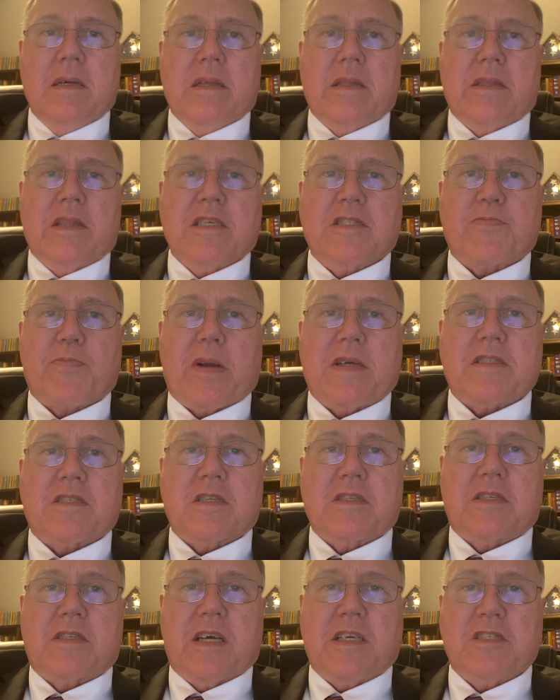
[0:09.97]
This
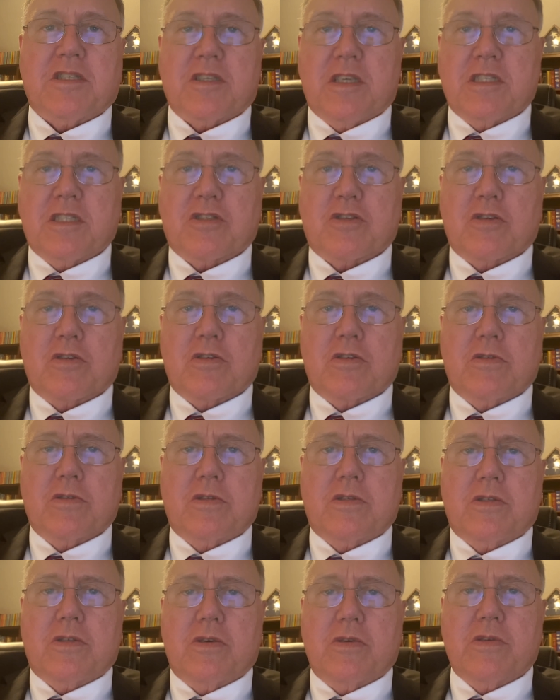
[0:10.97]
presentation is
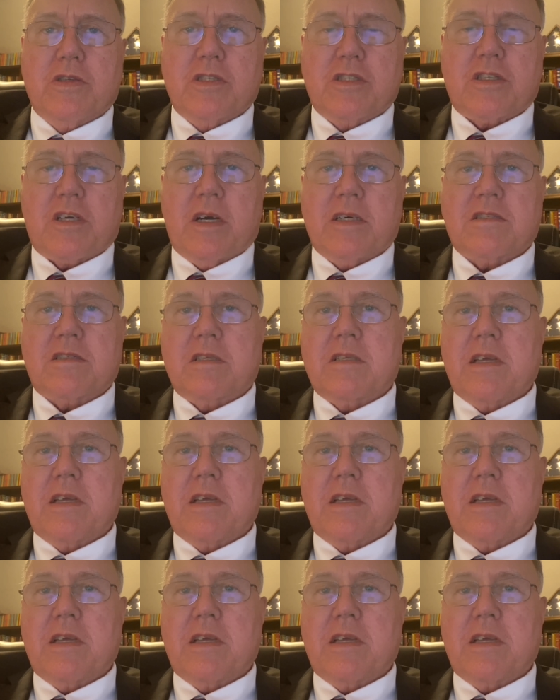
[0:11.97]
to discuss